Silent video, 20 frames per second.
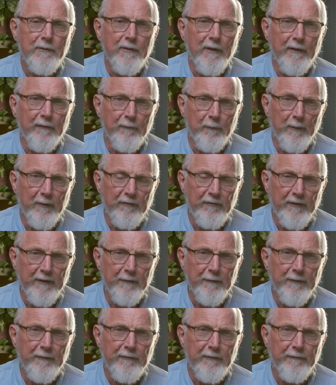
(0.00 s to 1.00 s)
with
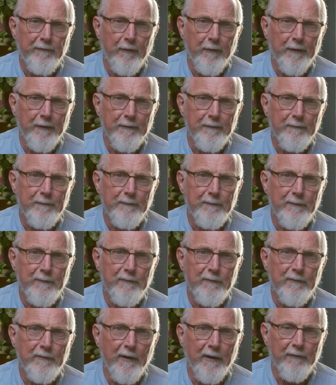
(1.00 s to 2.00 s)
singleness of heart
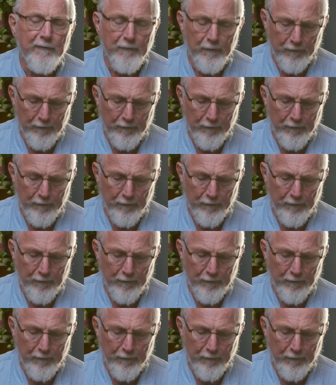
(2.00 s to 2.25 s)
unto